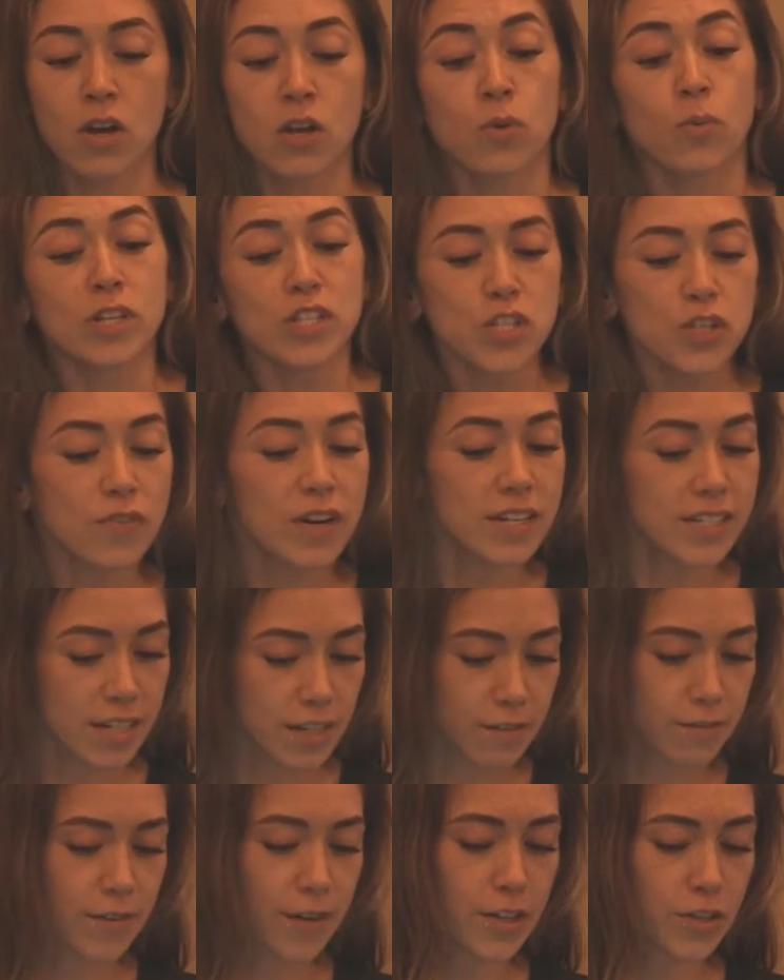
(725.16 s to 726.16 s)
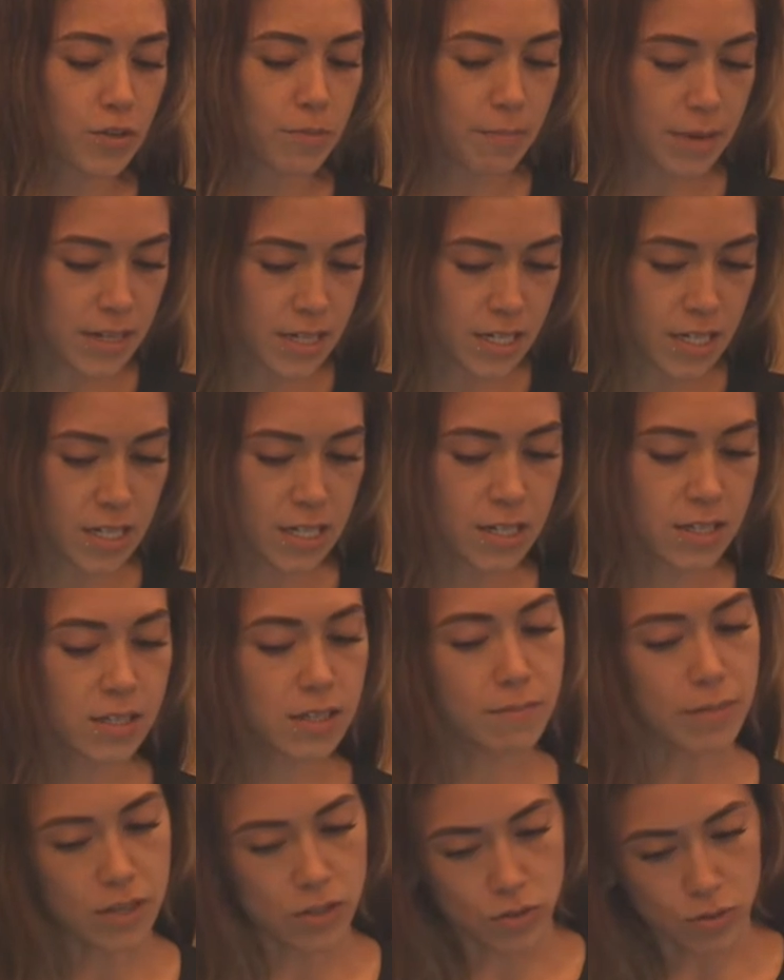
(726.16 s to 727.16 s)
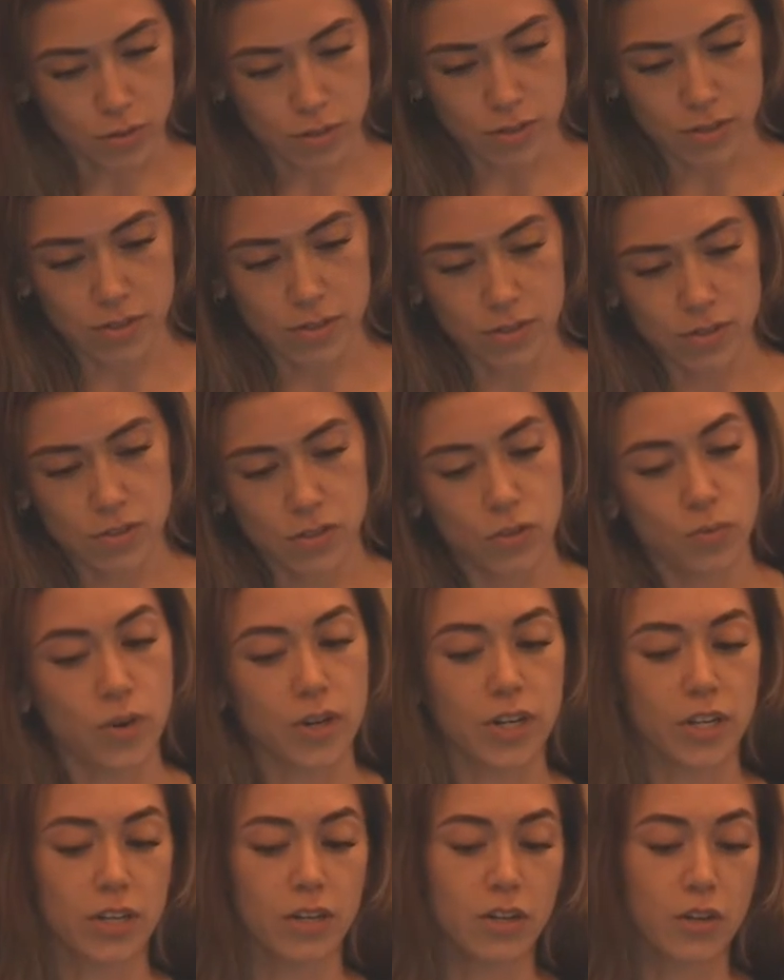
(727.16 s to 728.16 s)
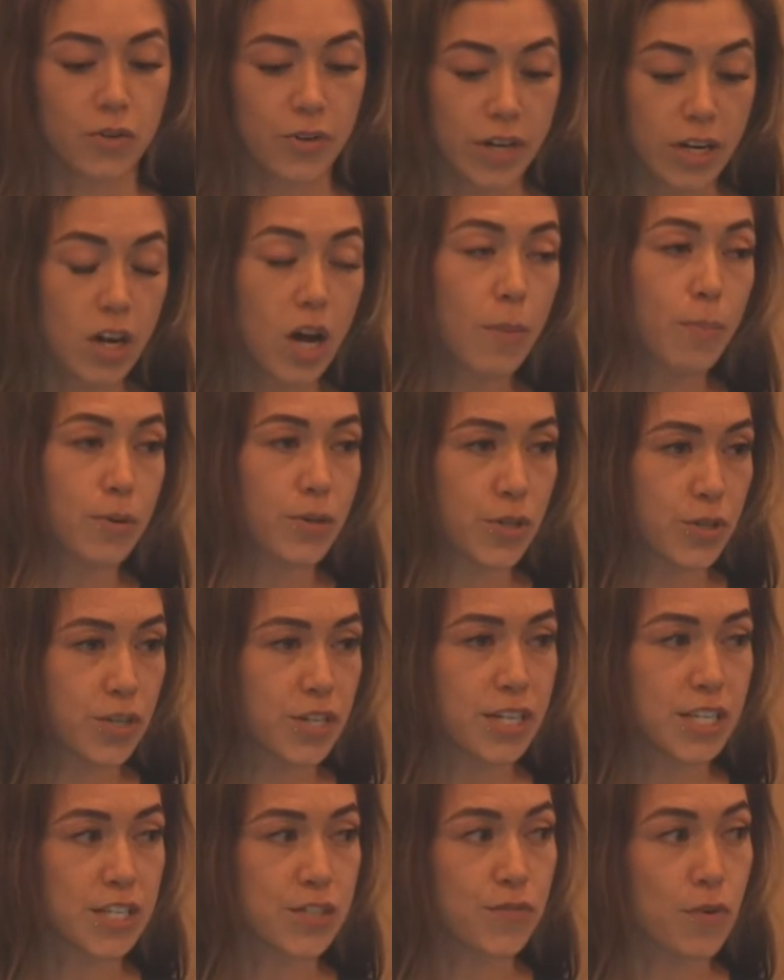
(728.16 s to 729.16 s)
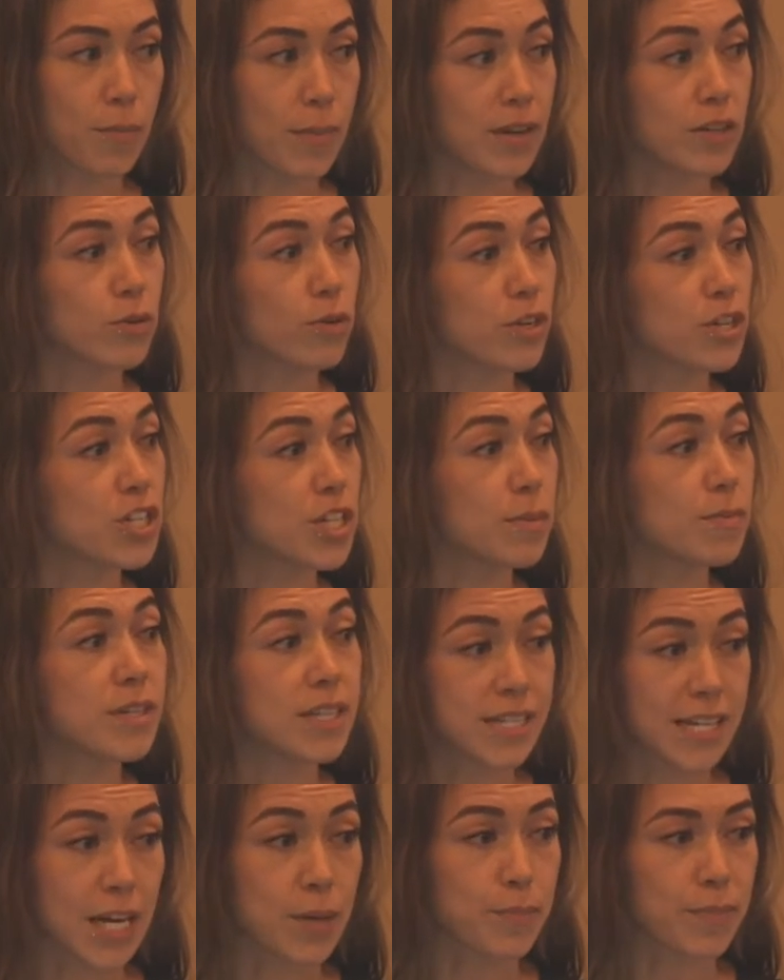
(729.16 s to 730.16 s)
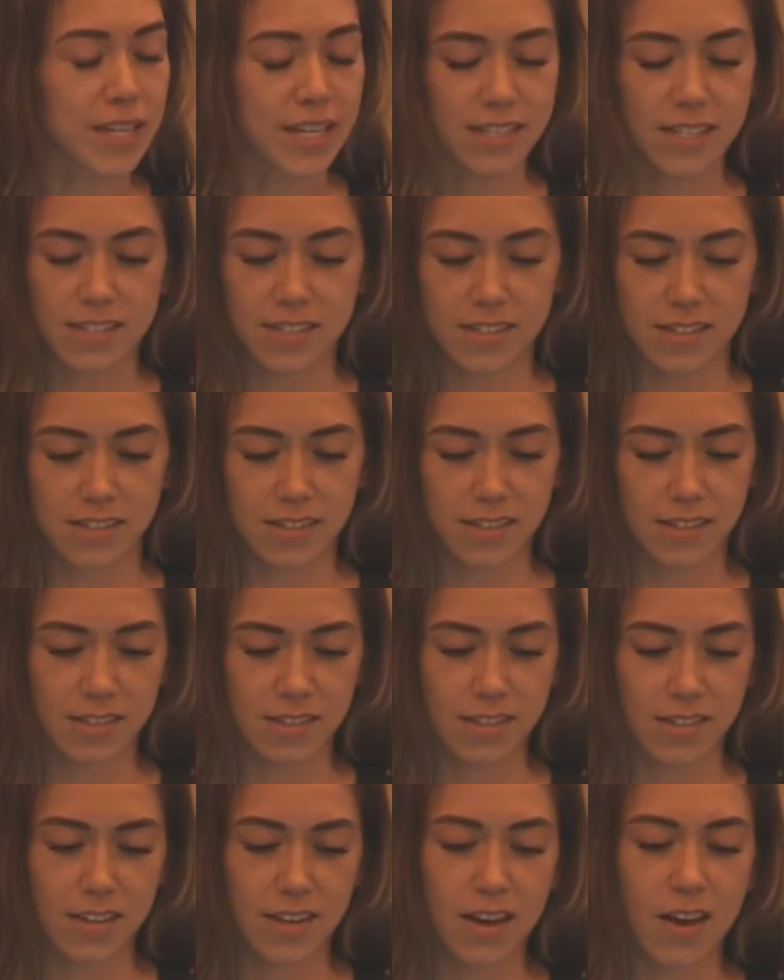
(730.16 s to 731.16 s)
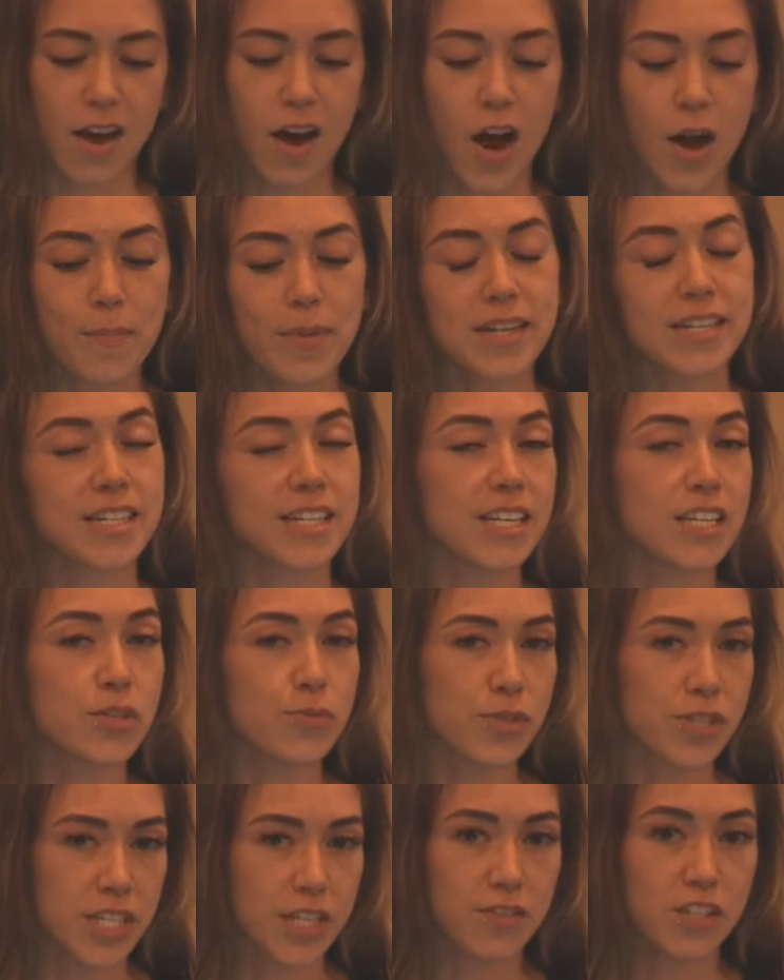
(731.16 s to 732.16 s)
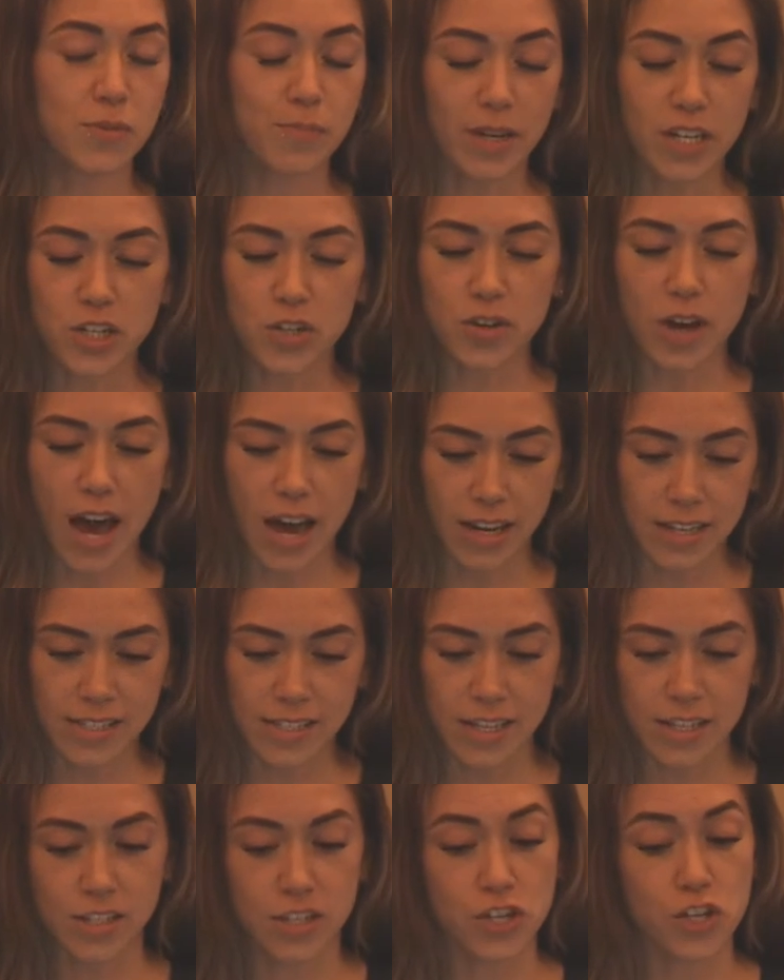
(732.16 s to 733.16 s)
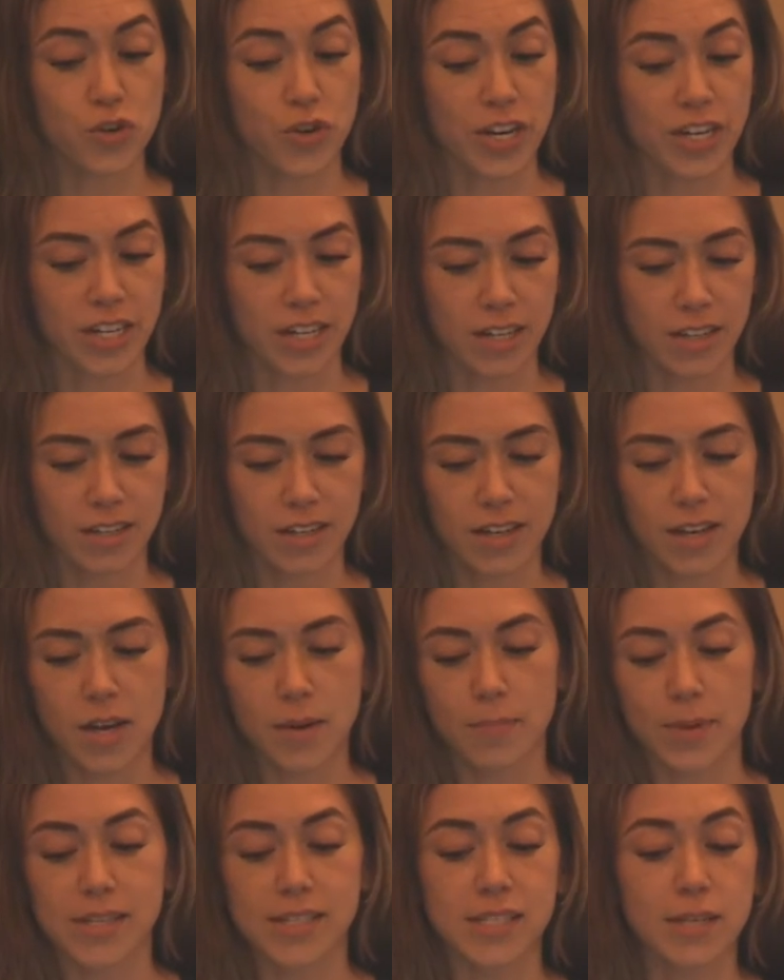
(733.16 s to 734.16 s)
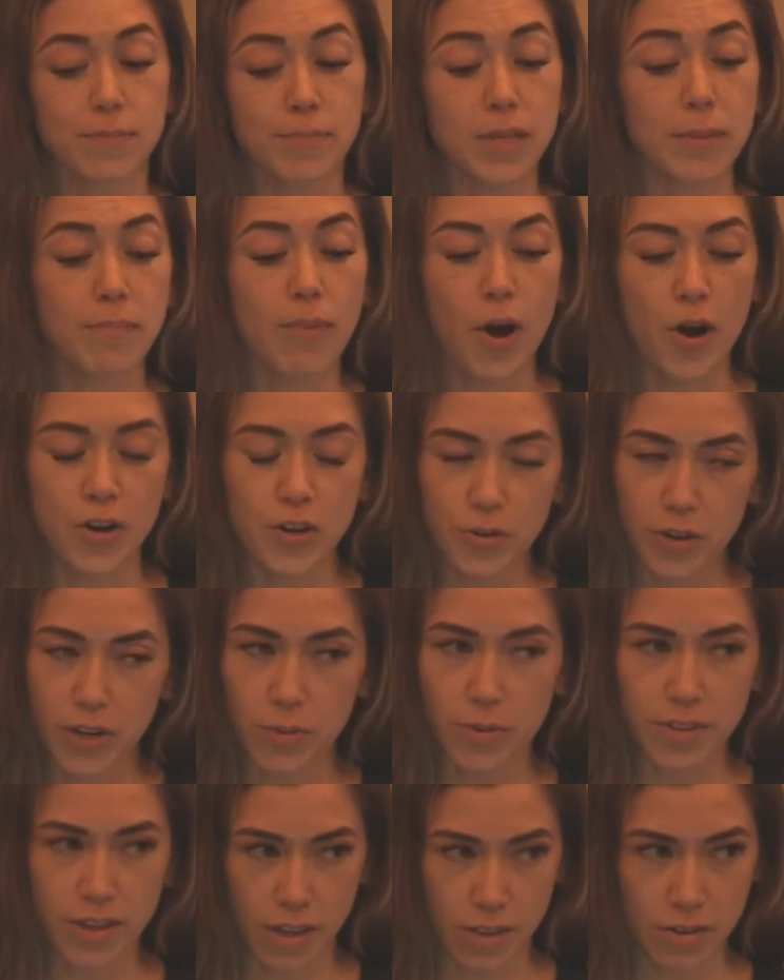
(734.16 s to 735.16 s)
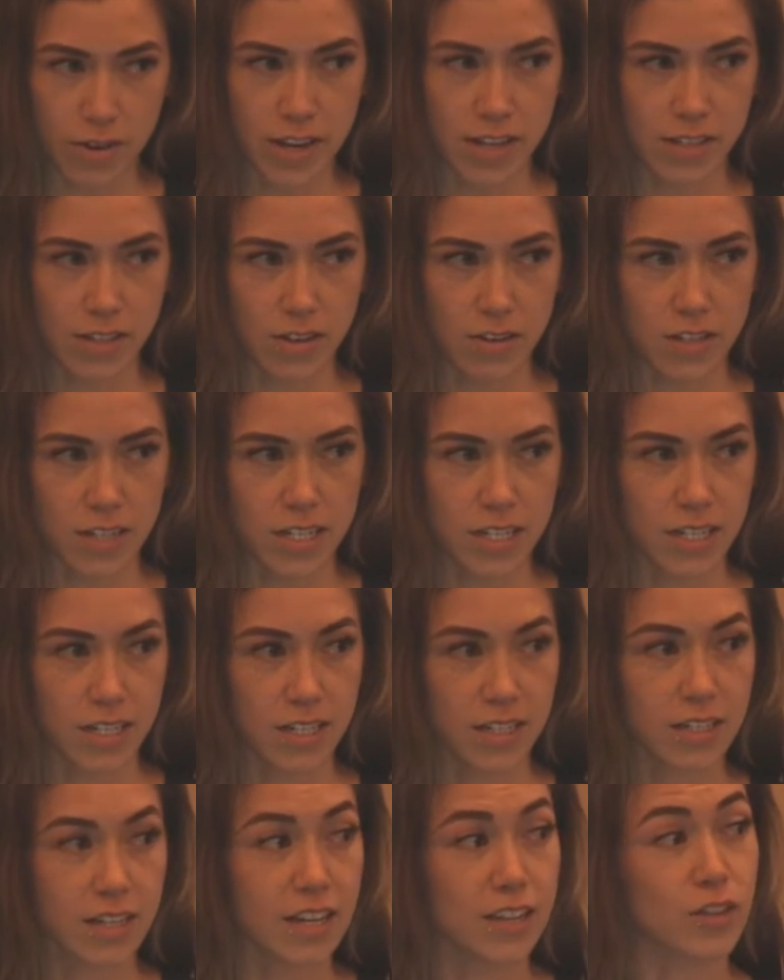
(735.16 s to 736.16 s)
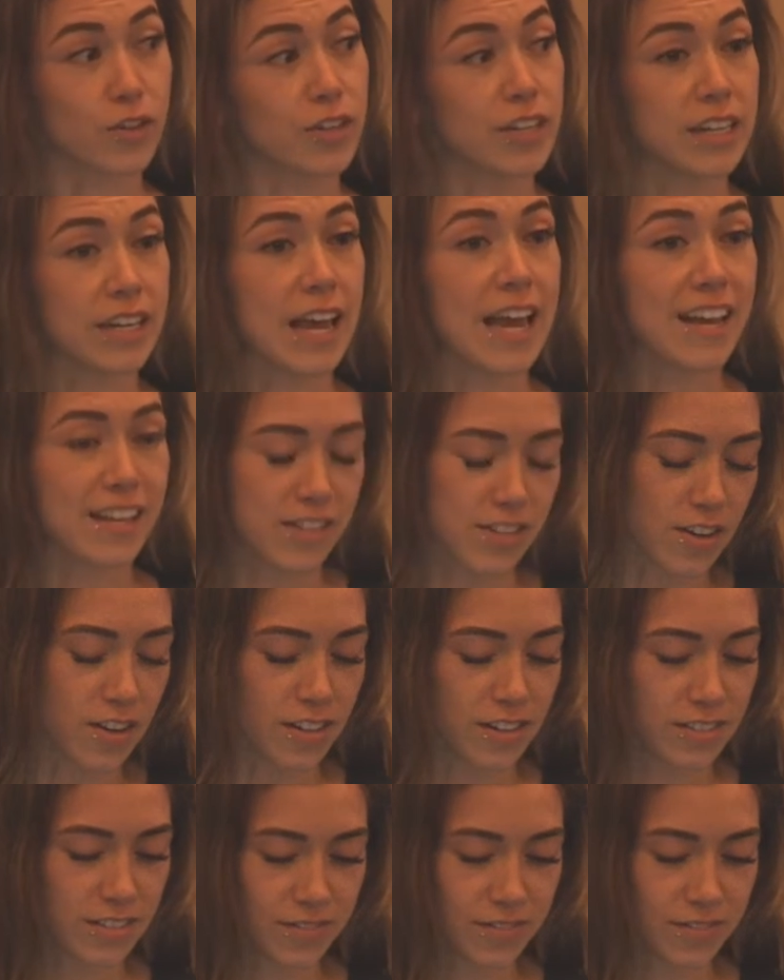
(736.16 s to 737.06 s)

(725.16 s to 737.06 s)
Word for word: Once you've identified your mentees and mentors, you'll want to create opportunities for mentorship to take place. Our mentees receive special access to training by simply partnering with other SRT and learning hands-on.